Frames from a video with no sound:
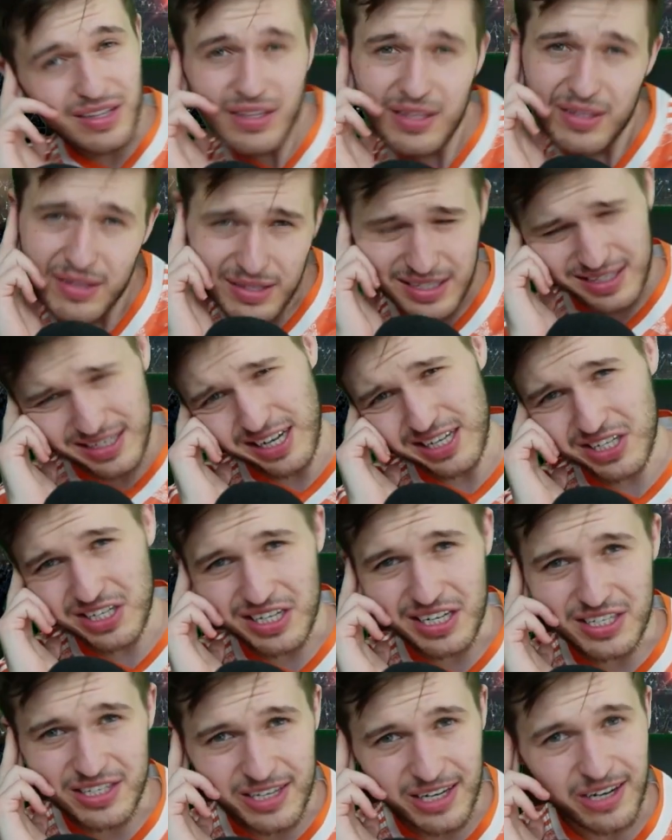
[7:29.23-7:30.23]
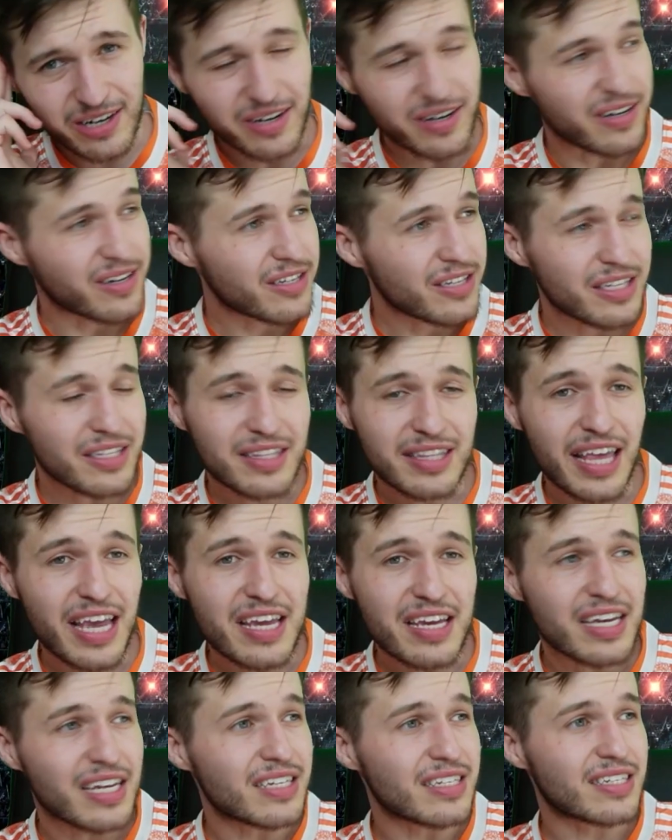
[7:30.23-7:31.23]
touching his ear, you'd think
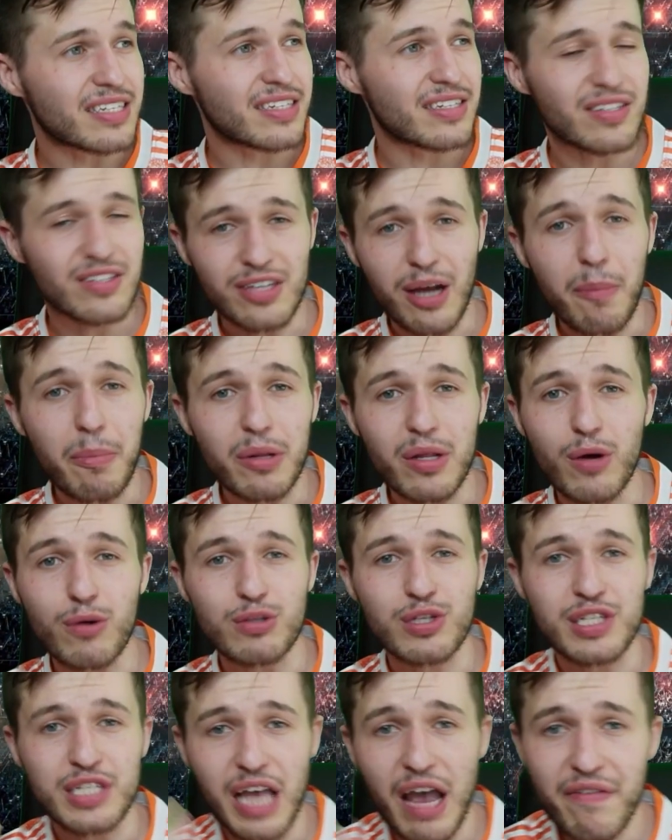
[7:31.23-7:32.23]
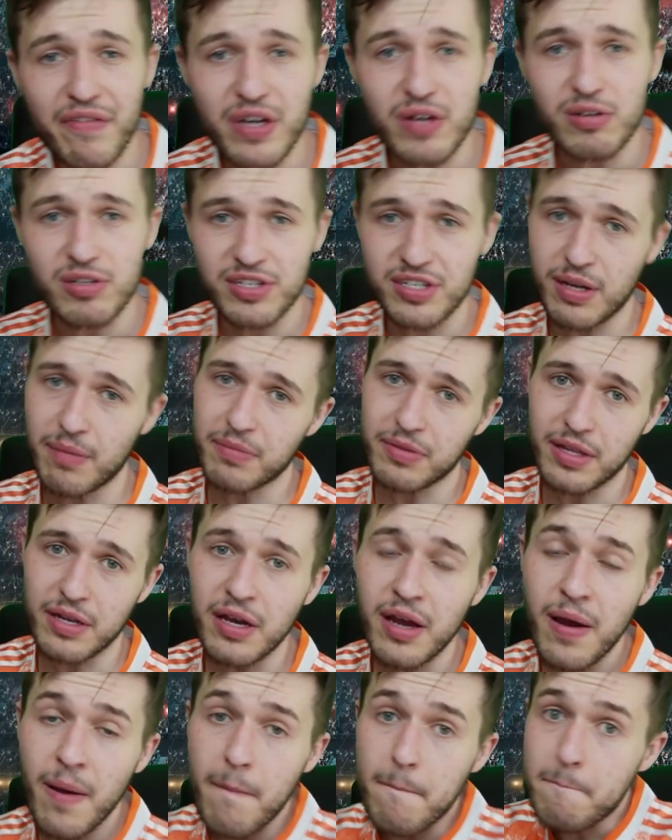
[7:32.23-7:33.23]
he's 007 or something.
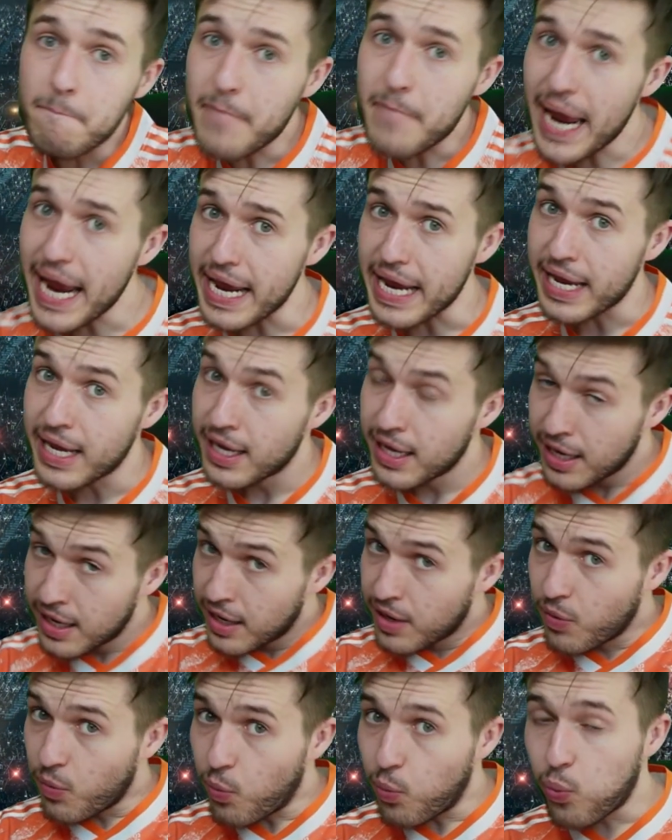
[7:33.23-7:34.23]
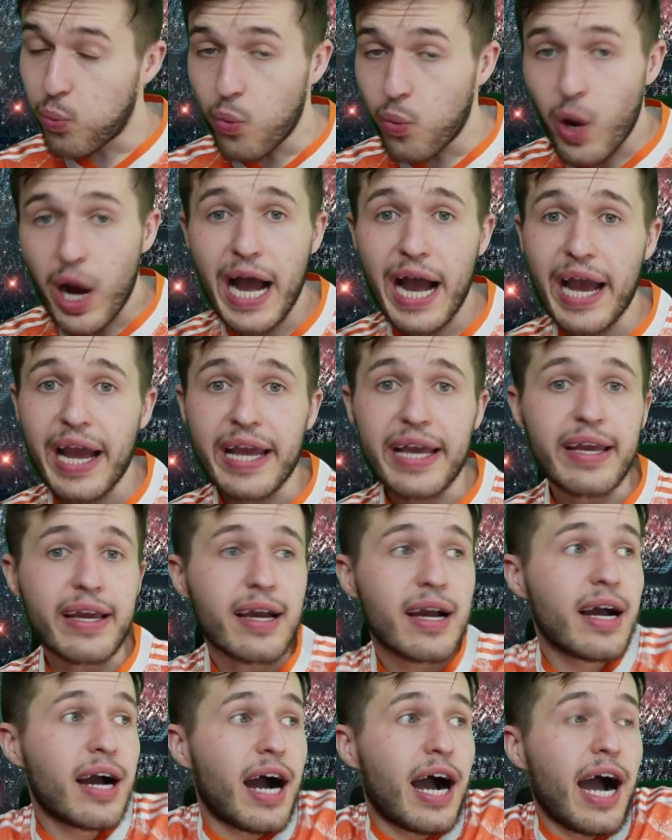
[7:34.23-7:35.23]
Mate, why
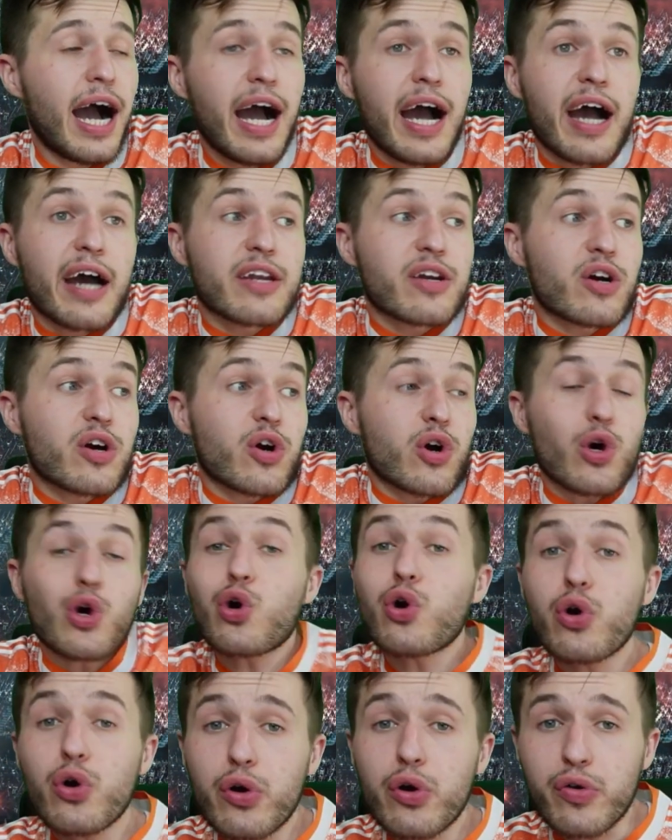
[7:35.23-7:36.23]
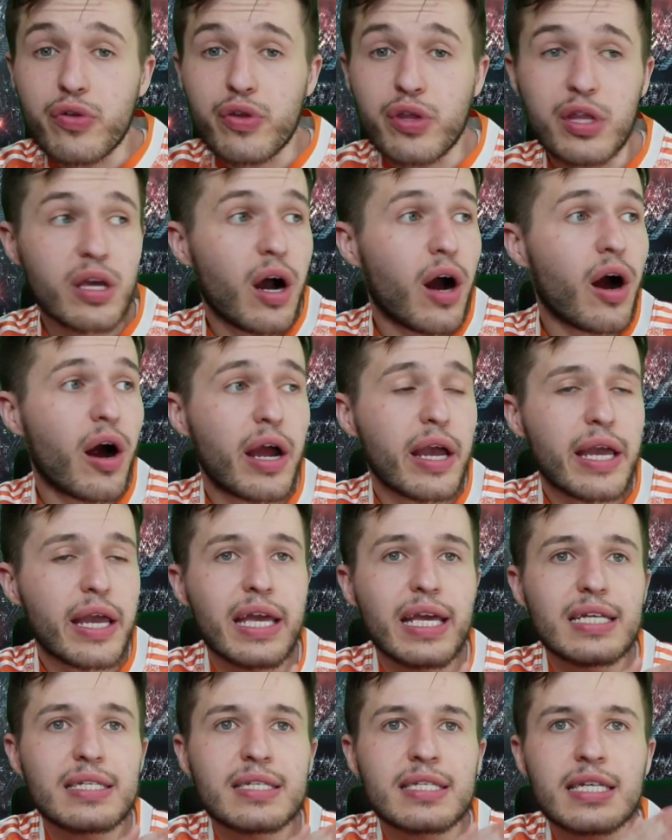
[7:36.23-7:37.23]
on earth
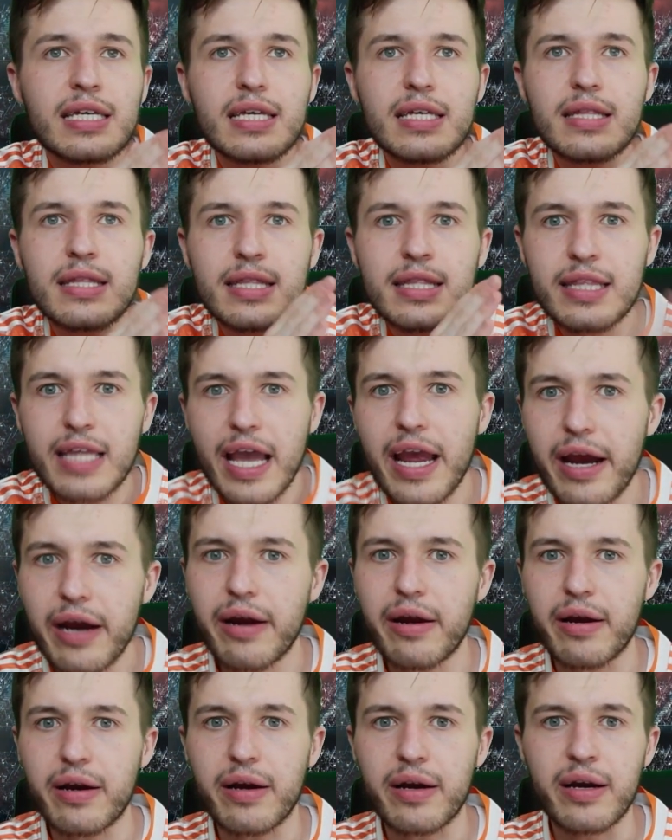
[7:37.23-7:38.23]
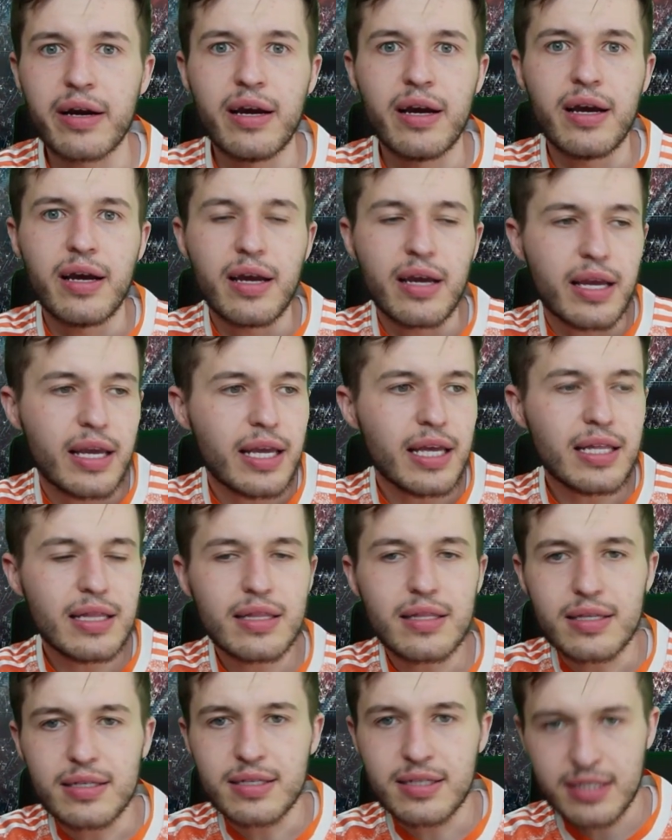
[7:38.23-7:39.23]
is he there in the
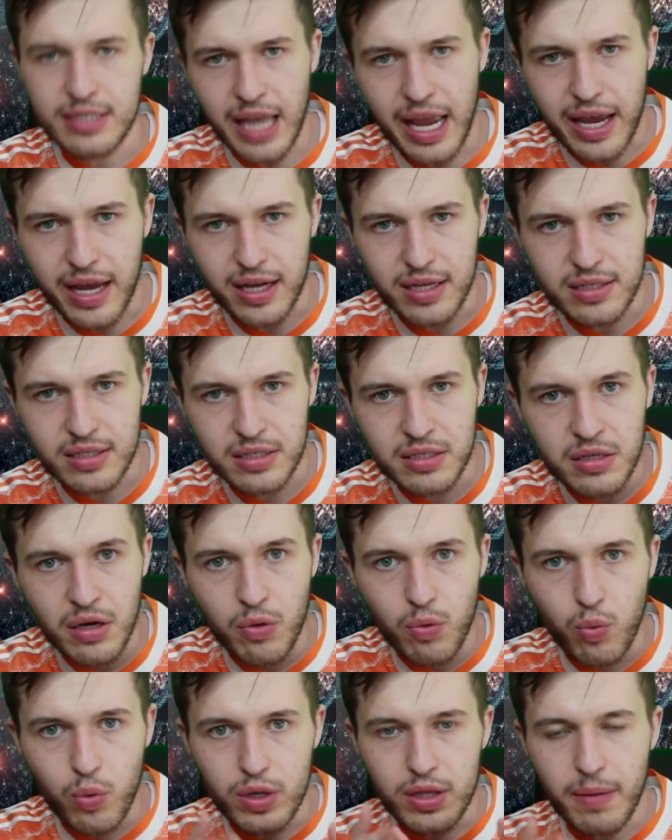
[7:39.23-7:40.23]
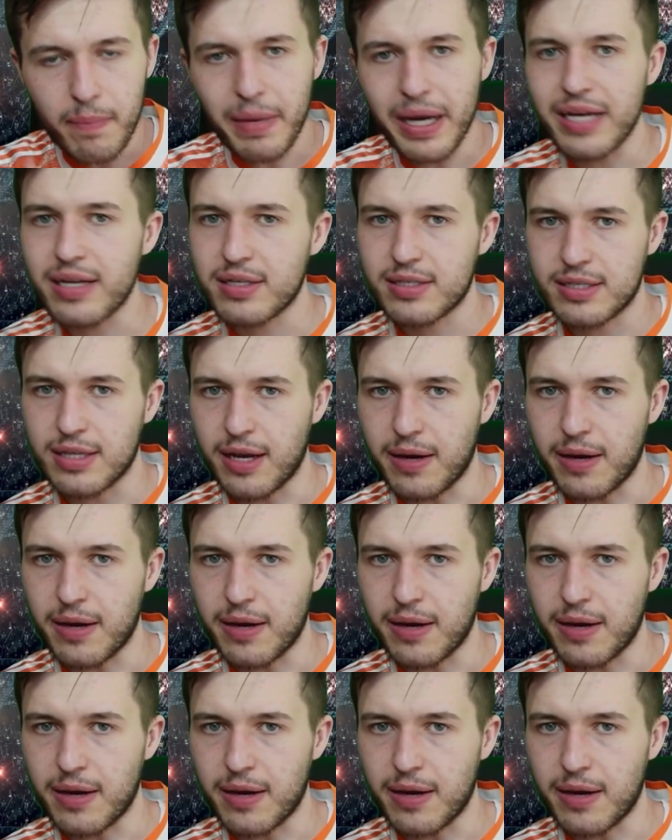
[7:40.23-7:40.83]
stands with a mic set?